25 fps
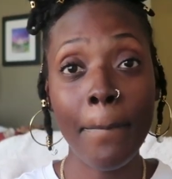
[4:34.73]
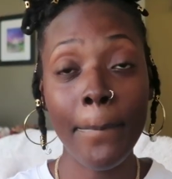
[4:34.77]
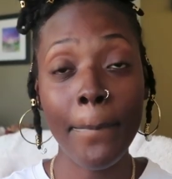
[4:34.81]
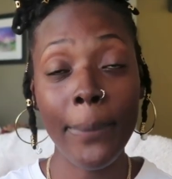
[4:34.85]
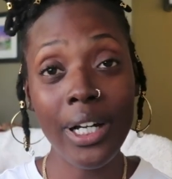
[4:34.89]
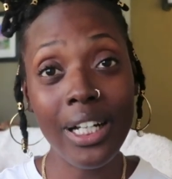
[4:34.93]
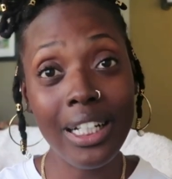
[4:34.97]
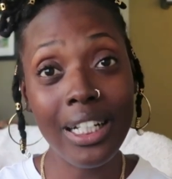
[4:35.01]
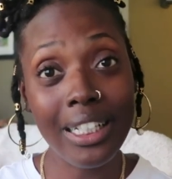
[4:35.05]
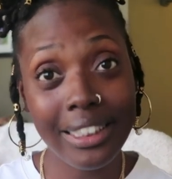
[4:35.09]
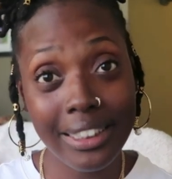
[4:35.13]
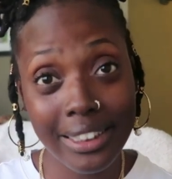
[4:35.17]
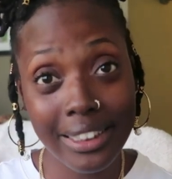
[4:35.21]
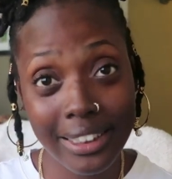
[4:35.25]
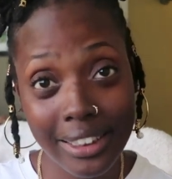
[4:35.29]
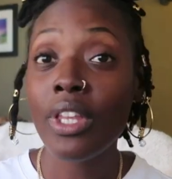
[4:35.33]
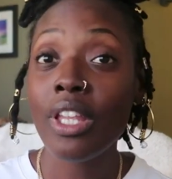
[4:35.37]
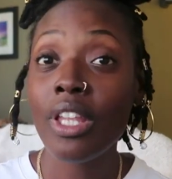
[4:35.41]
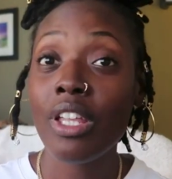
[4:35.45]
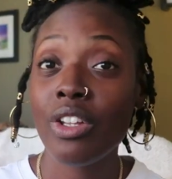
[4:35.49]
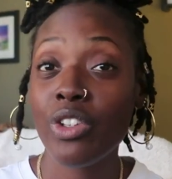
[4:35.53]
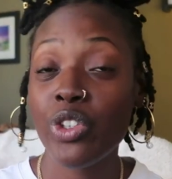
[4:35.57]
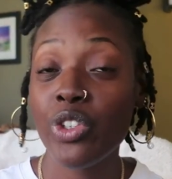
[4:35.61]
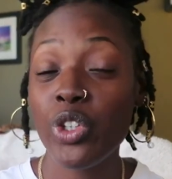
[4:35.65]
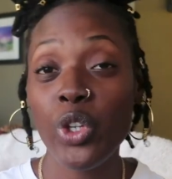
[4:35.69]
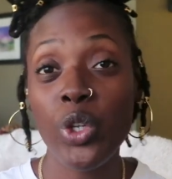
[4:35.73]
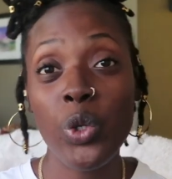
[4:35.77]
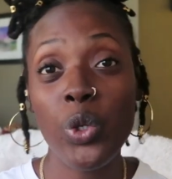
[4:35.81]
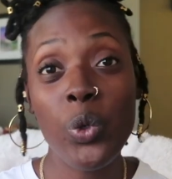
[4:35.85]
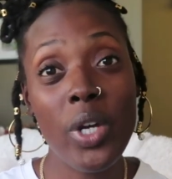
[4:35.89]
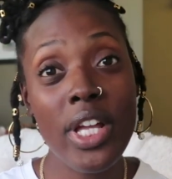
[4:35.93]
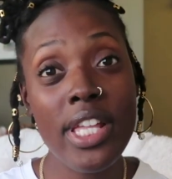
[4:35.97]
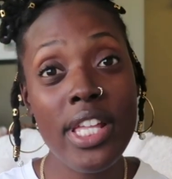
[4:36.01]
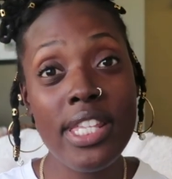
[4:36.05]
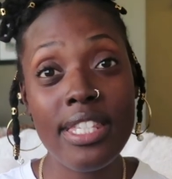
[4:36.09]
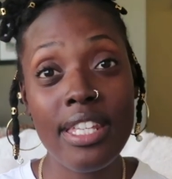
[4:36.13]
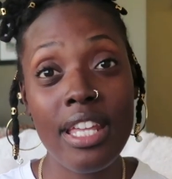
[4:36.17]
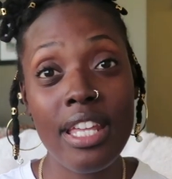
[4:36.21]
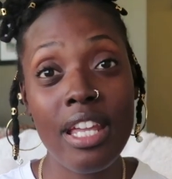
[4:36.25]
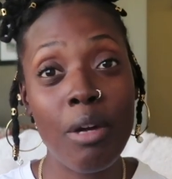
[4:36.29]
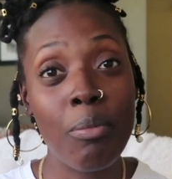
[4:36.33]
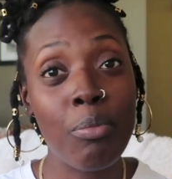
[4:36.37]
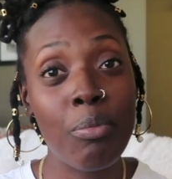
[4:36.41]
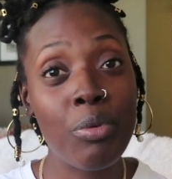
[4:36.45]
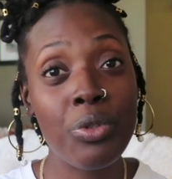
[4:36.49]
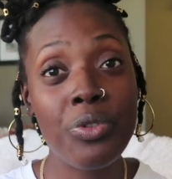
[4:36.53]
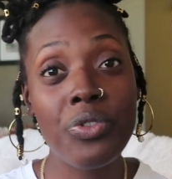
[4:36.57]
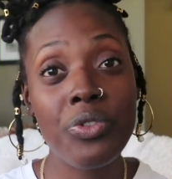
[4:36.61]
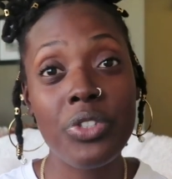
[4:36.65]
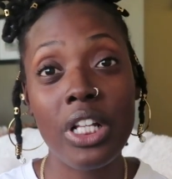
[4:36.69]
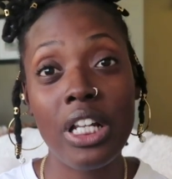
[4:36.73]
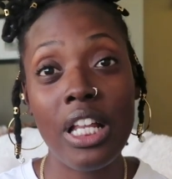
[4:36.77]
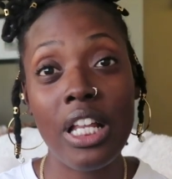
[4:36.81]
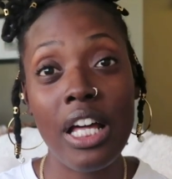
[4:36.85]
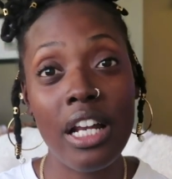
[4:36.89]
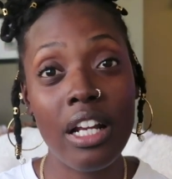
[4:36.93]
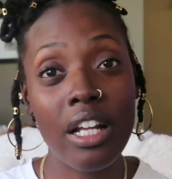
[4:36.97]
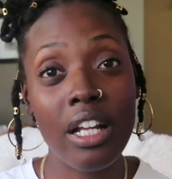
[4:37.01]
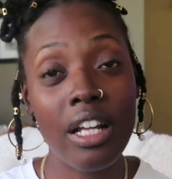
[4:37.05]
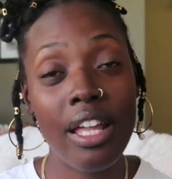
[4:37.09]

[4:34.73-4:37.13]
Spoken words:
but the USA approves a lot